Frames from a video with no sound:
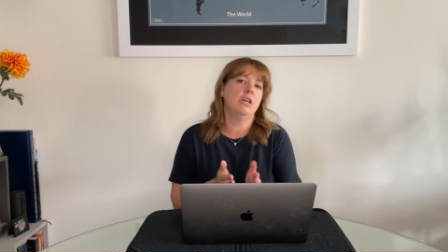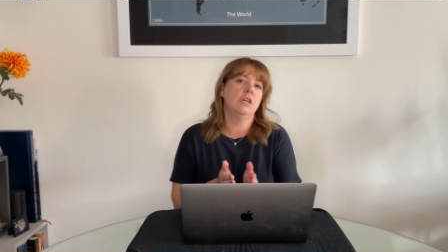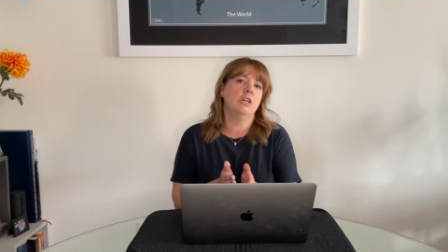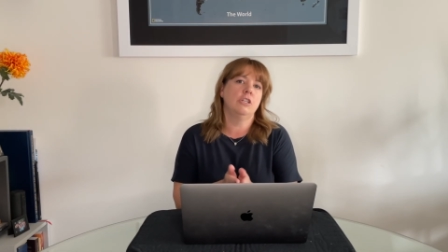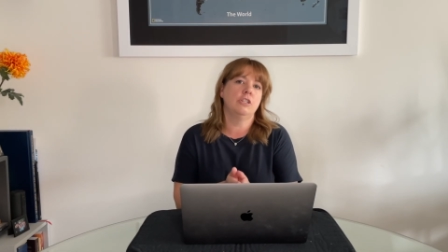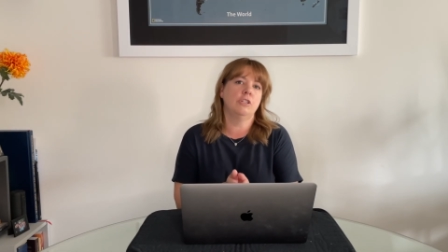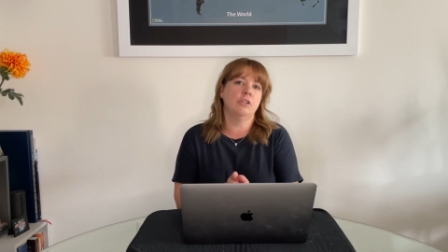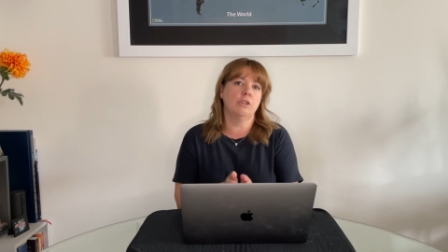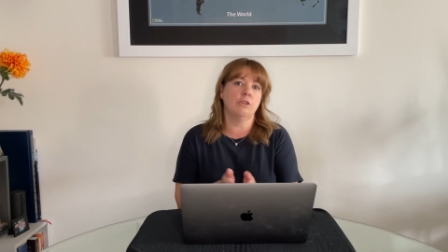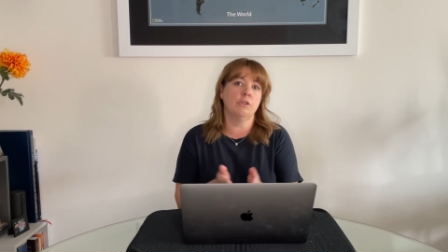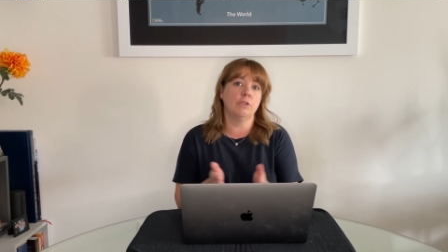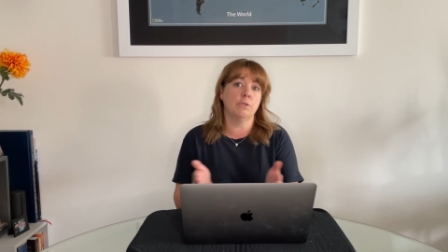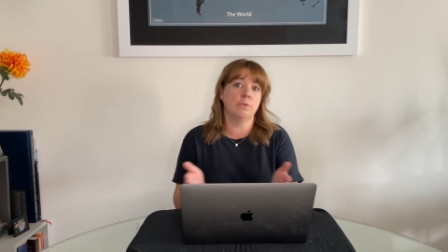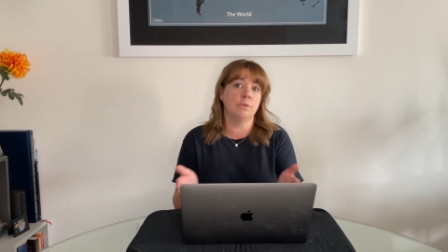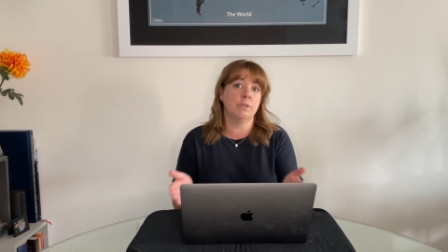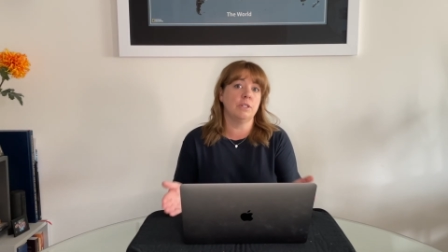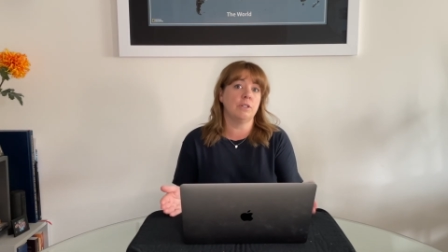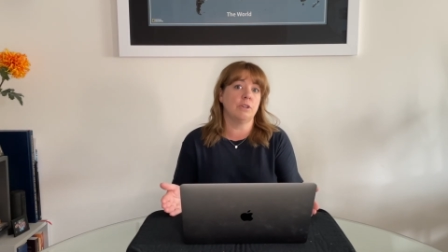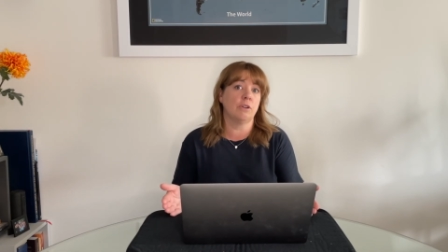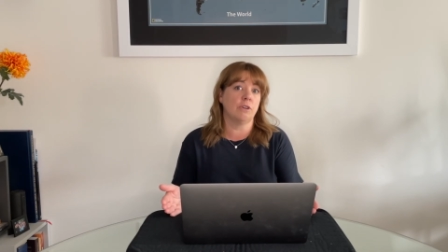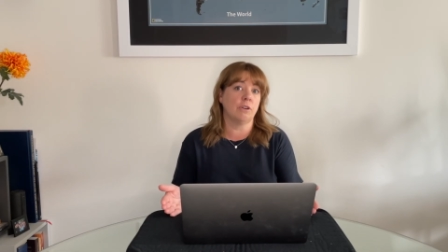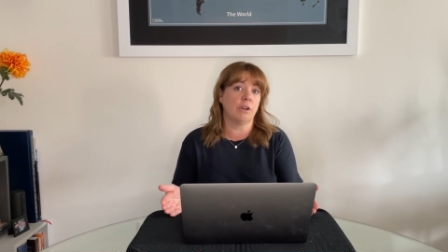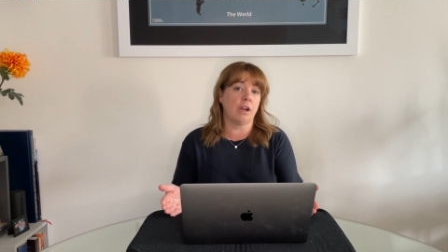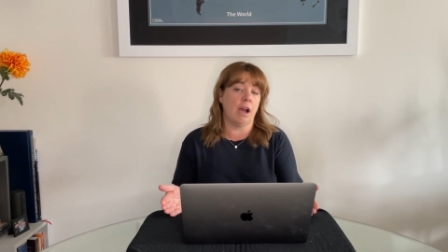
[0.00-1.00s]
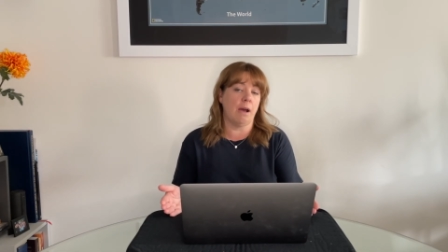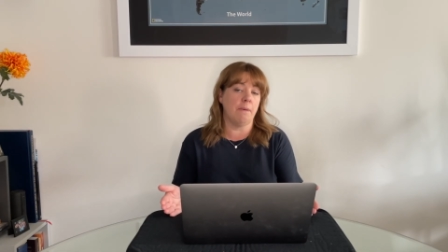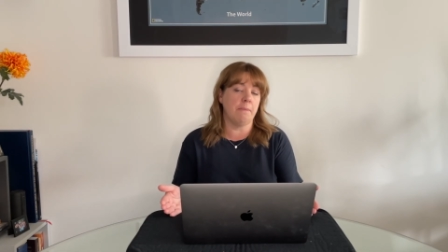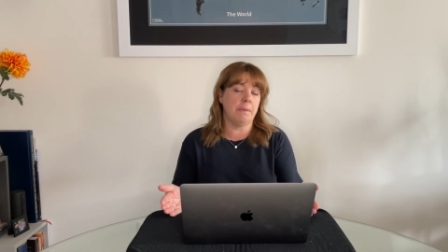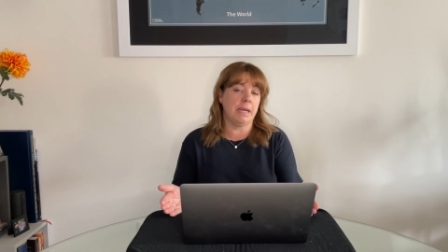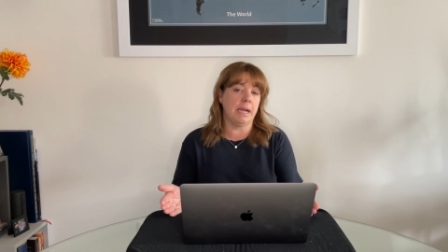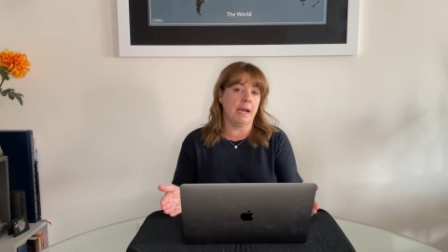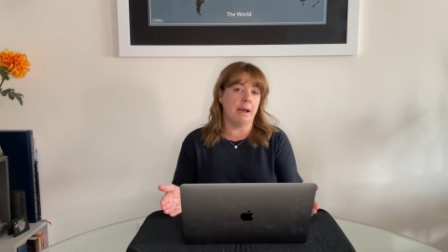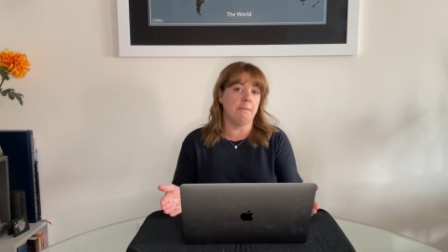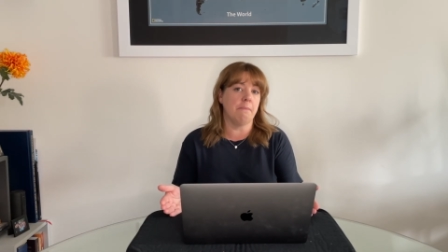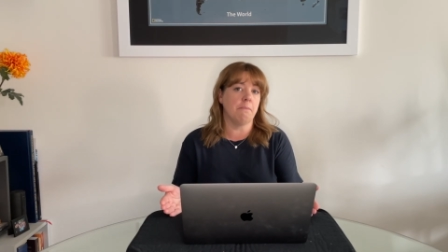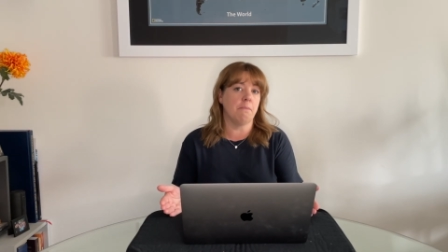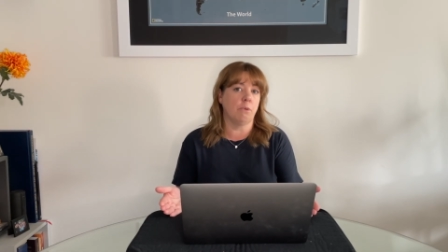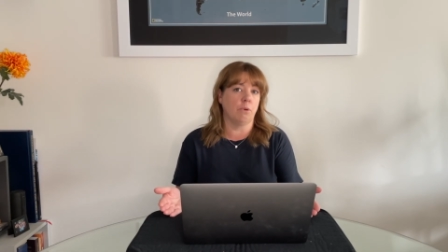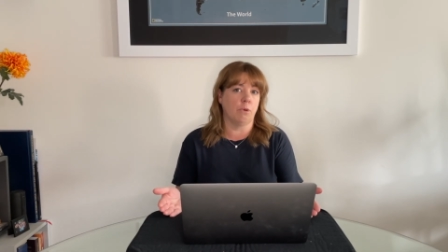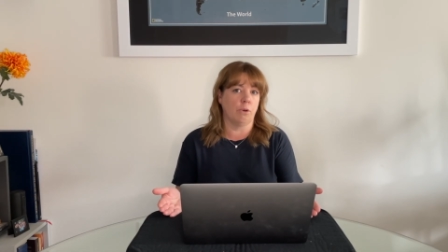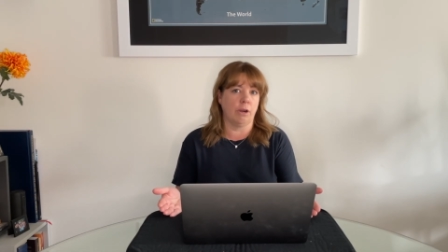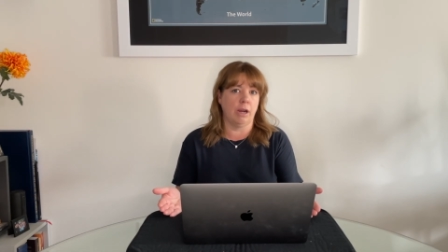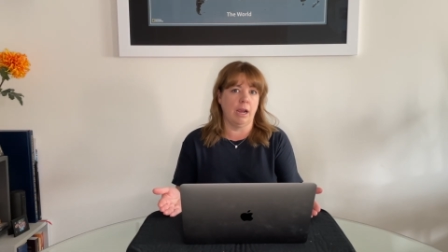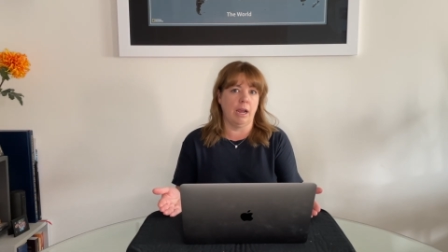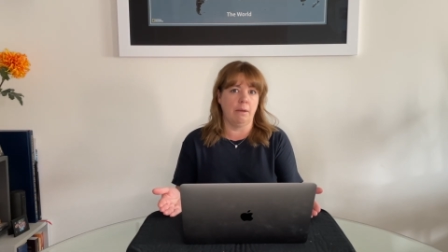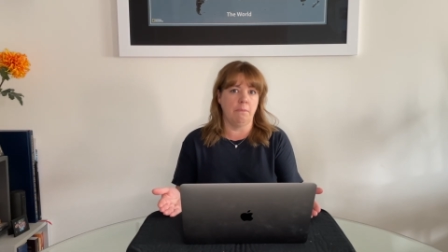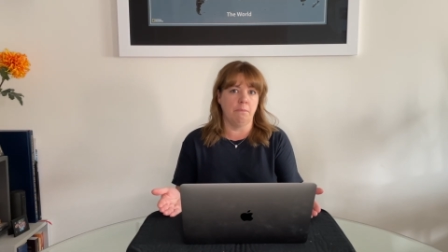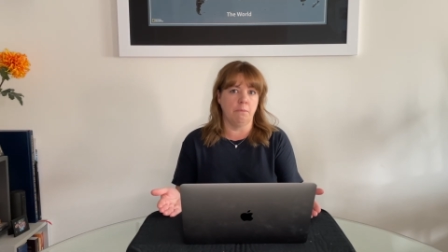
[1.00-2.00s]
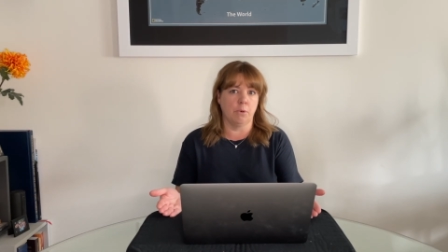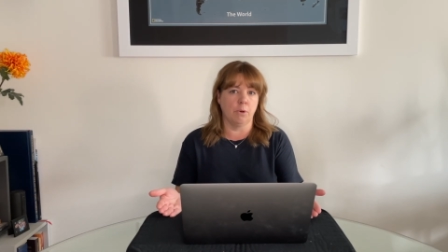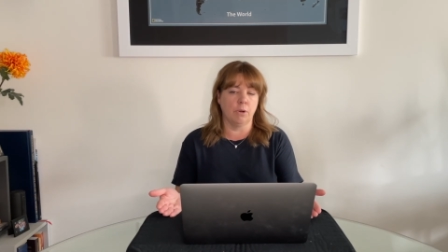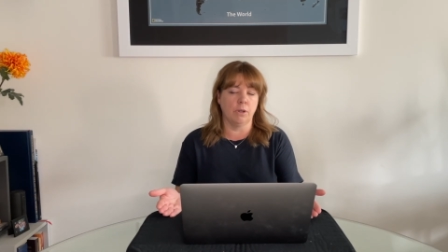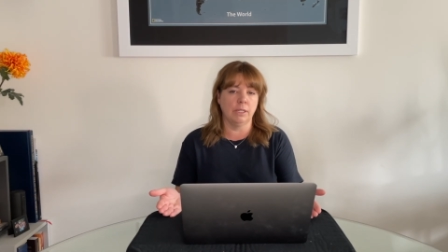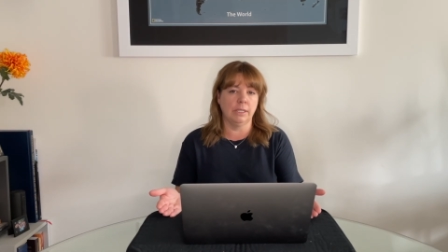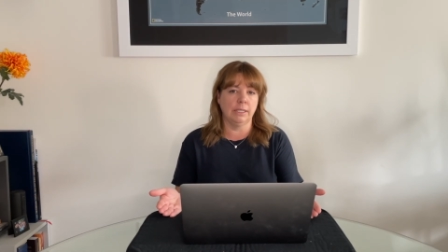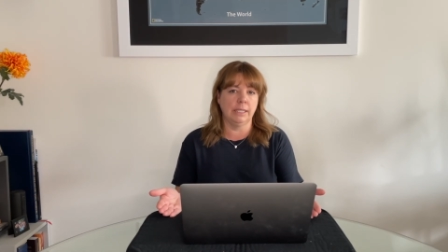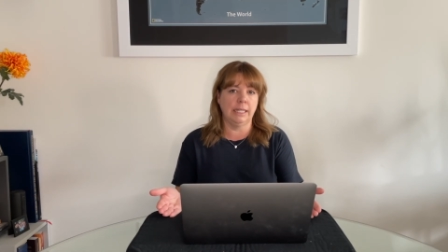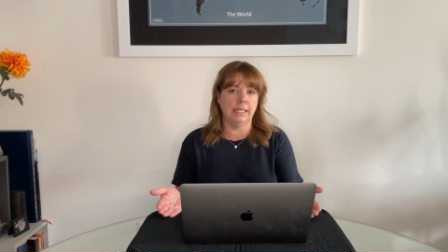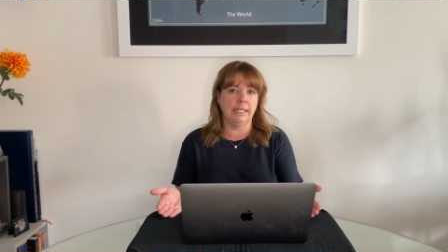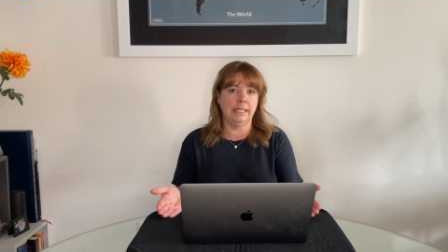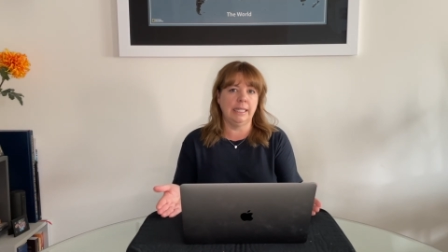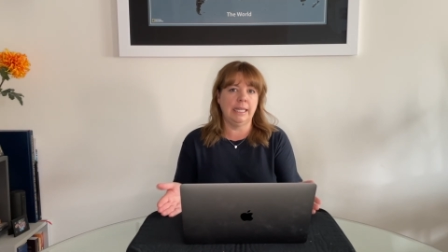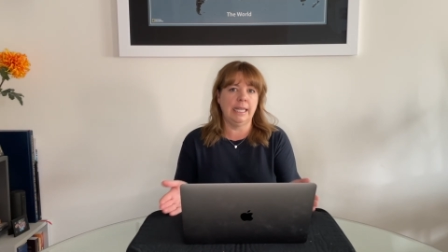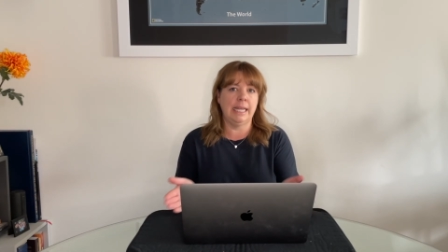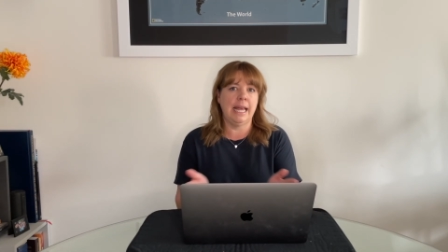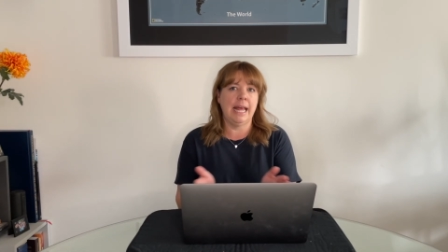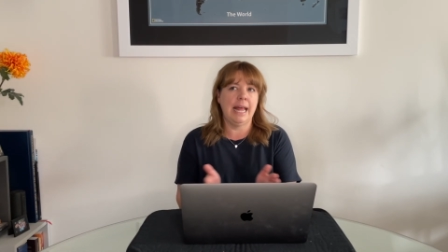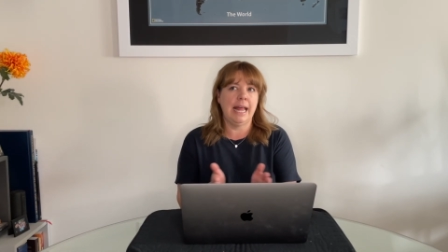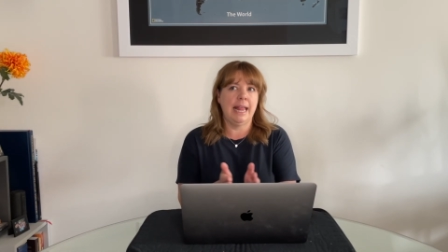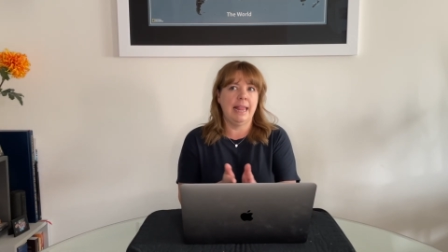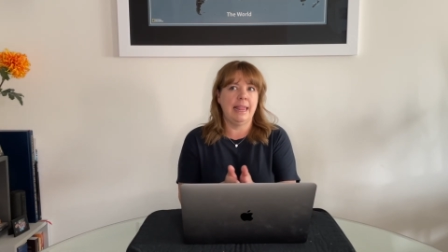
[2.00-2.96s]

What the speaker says: So those ones are coming up more and more lately.